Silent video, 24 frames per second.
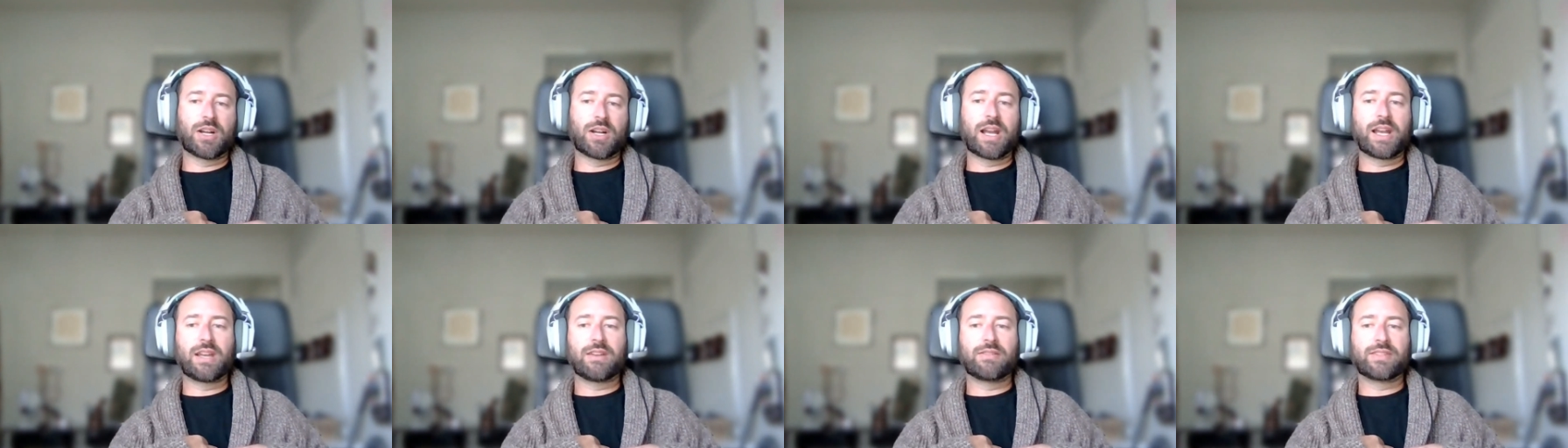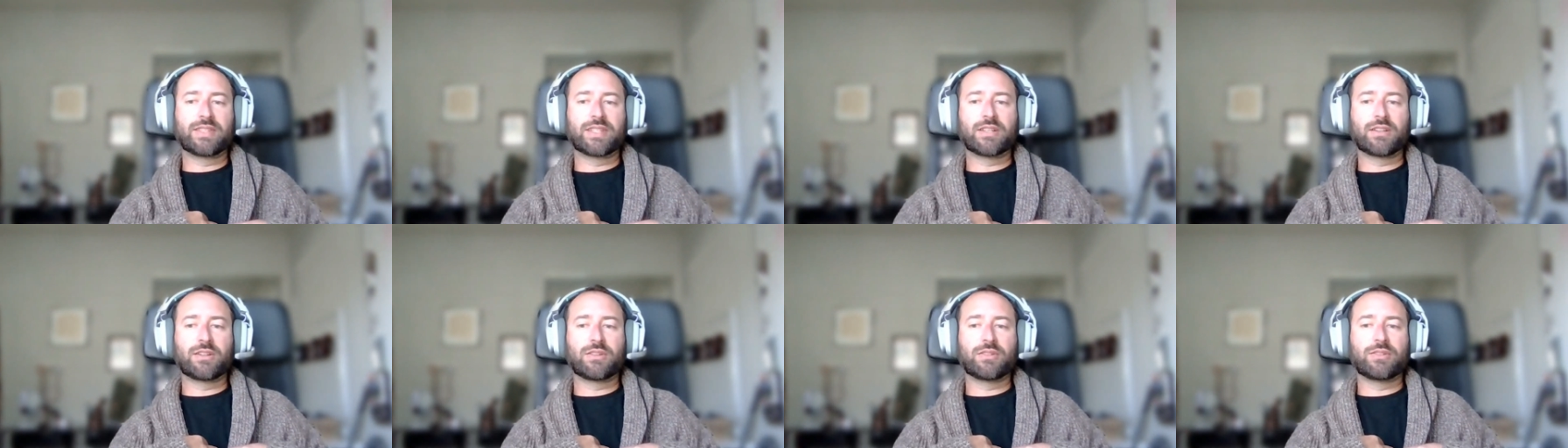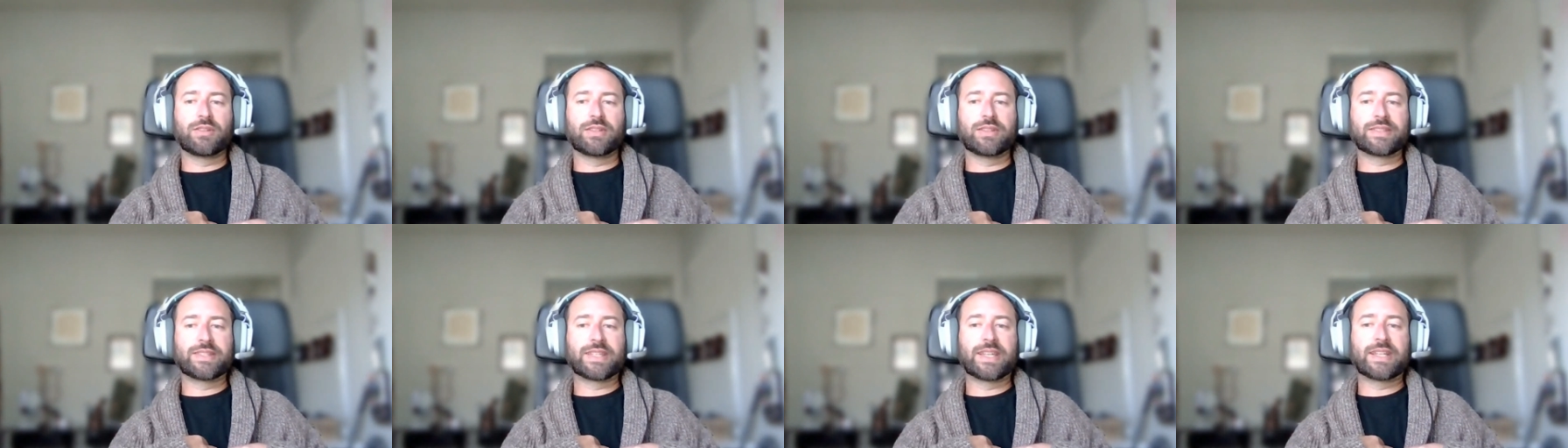I have zero
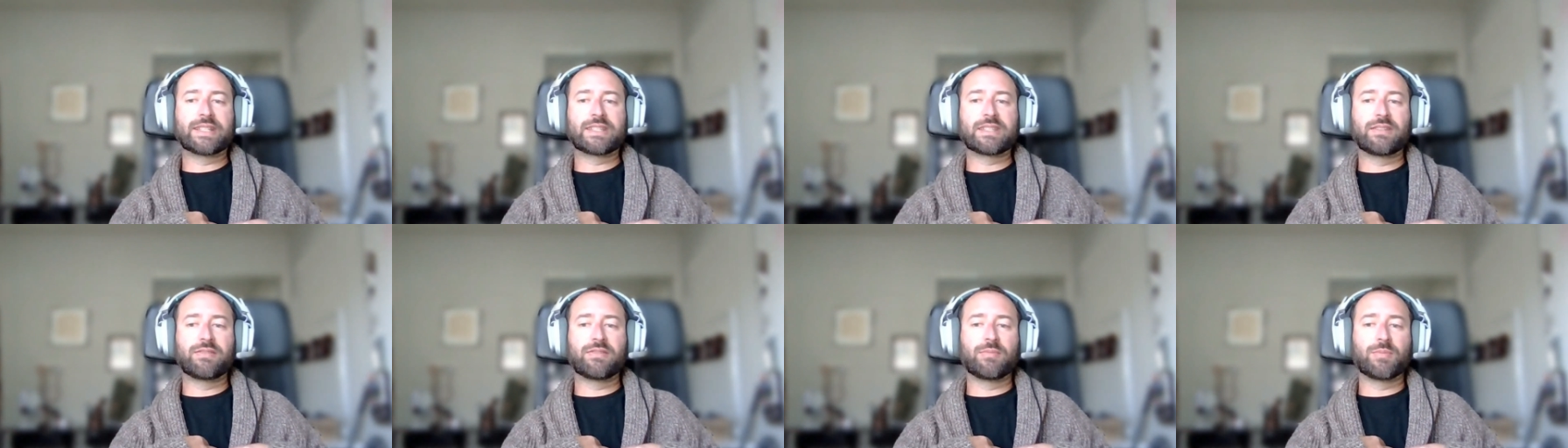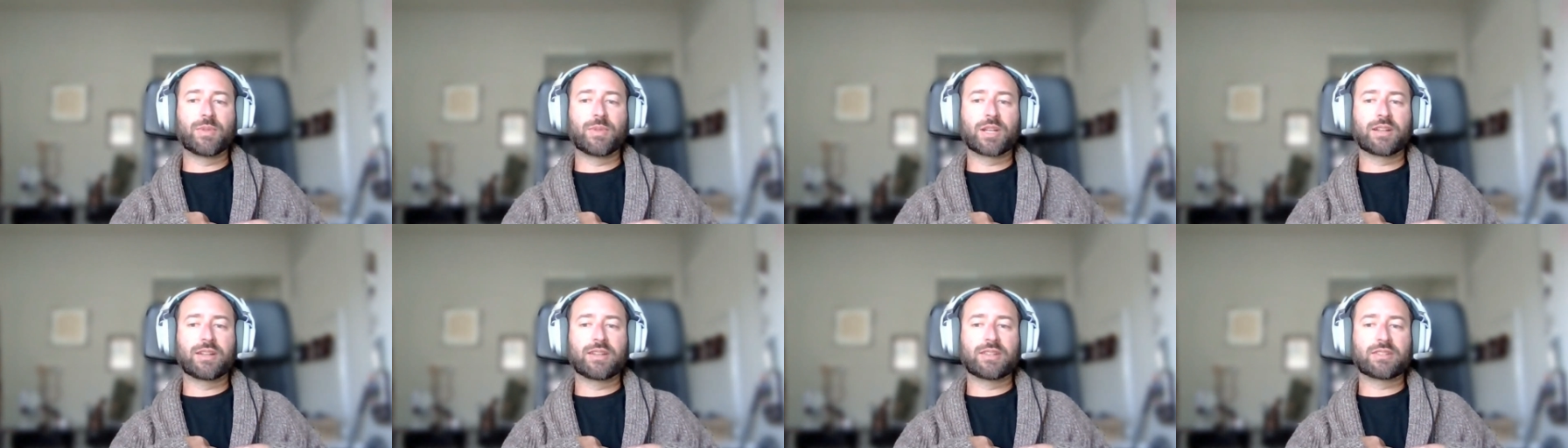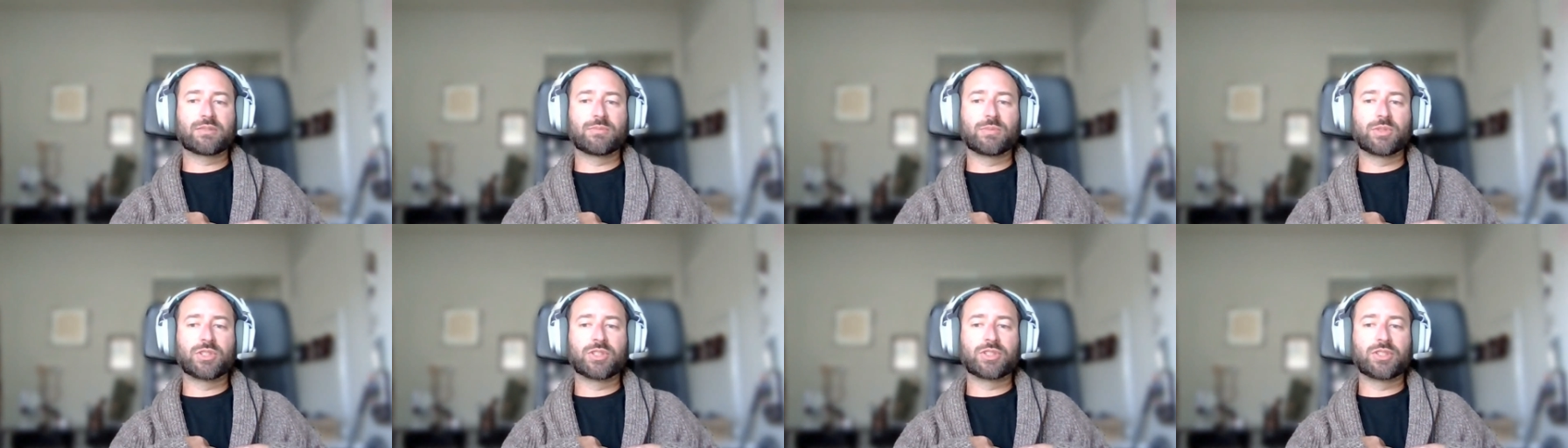incentive in my
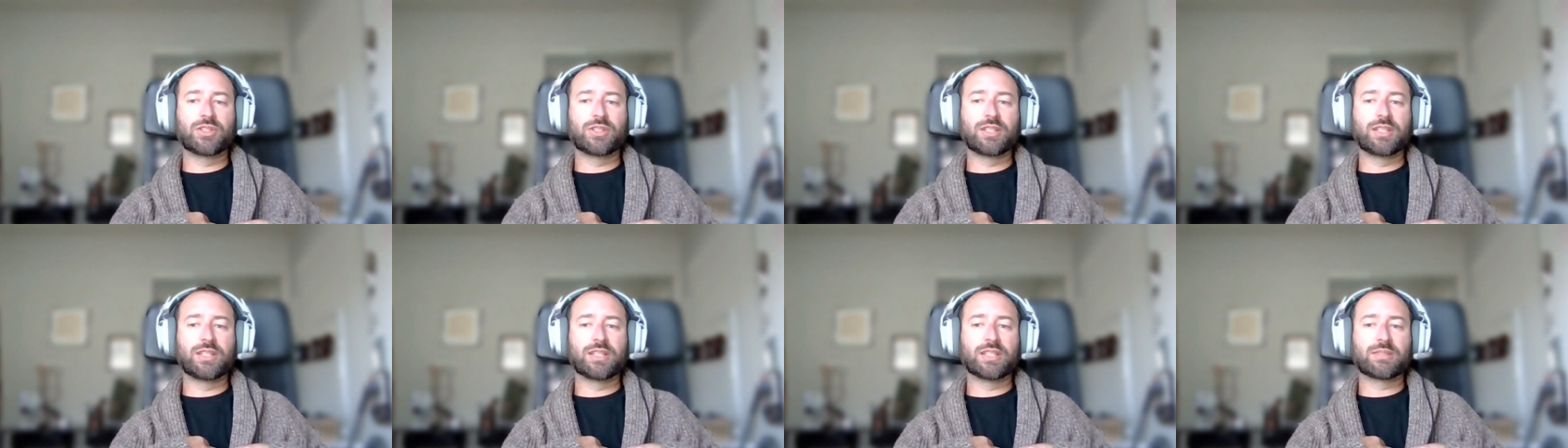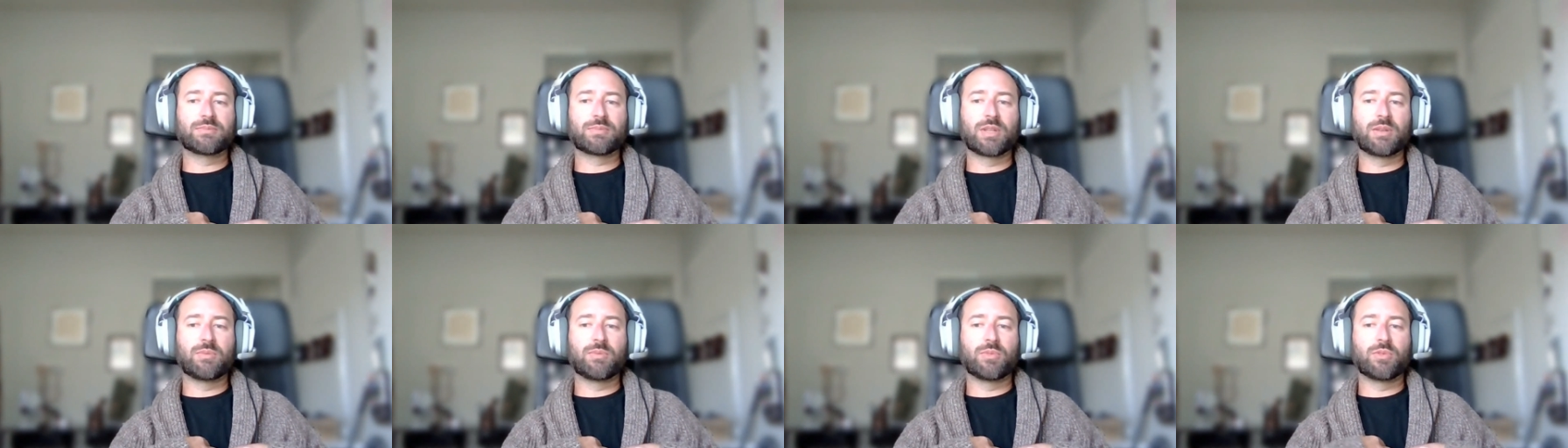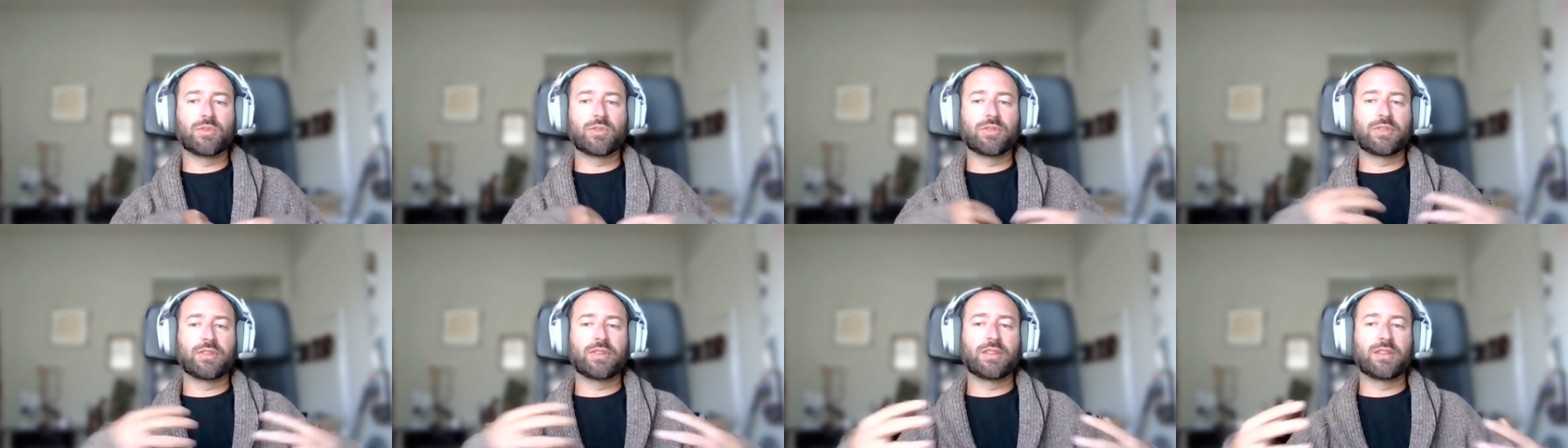customer journey to spend
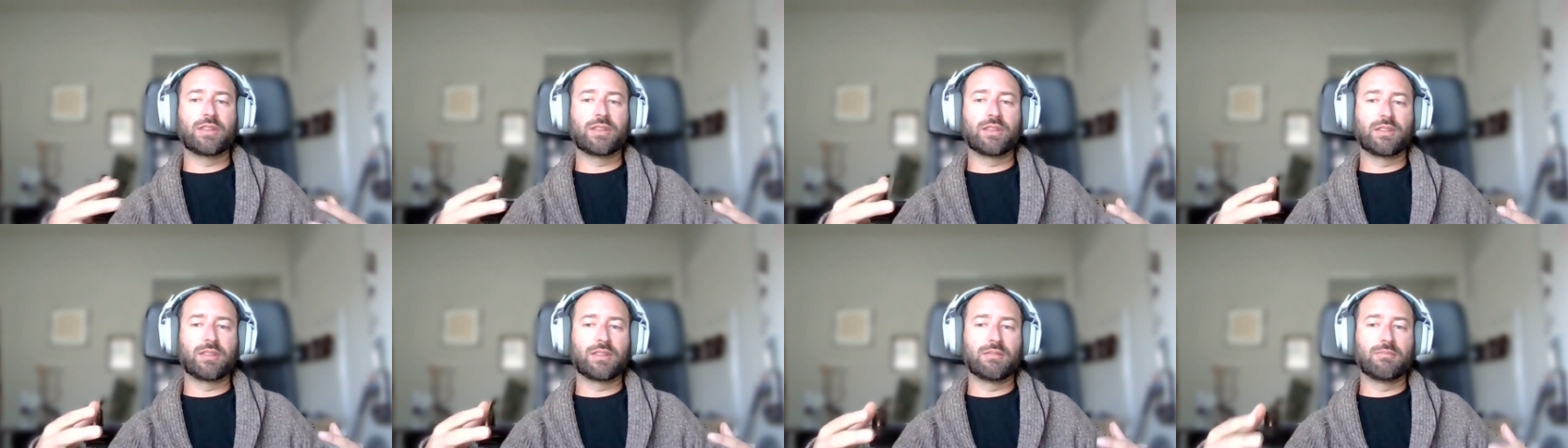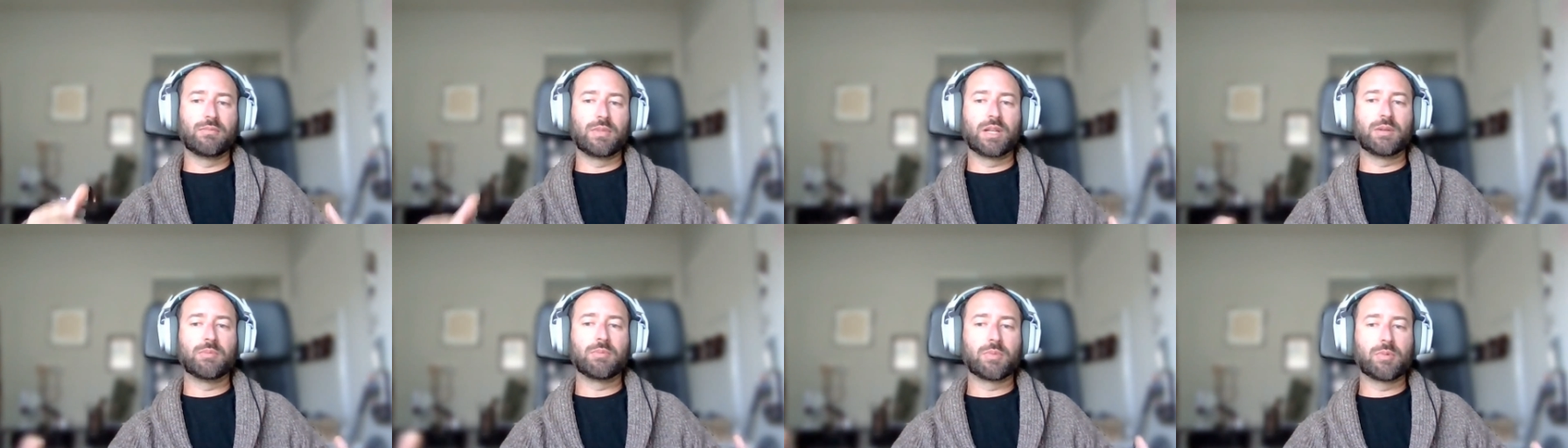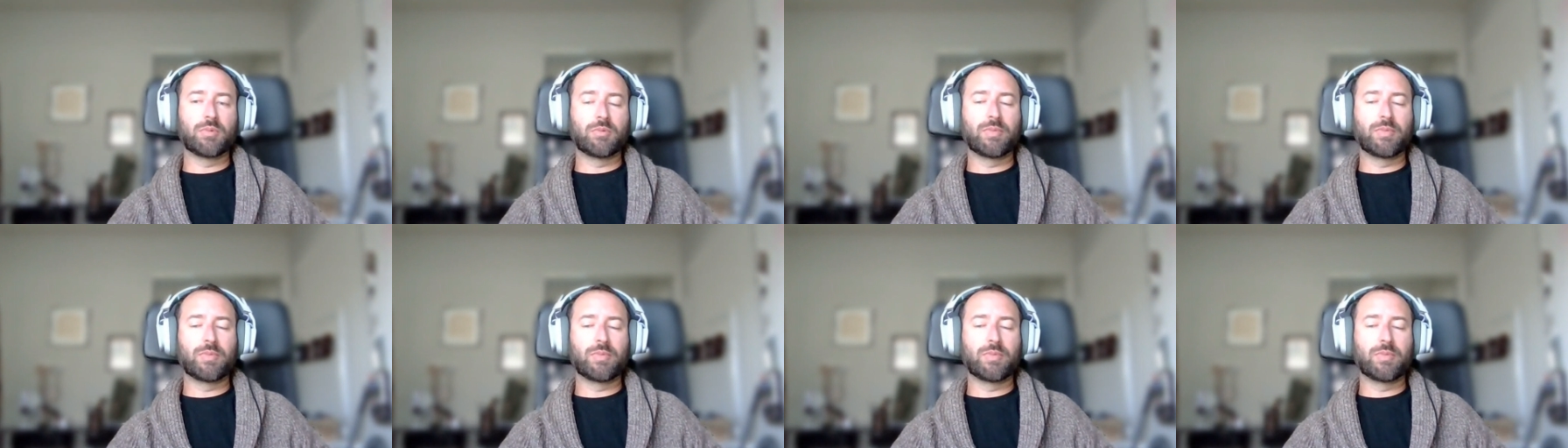more than the minimum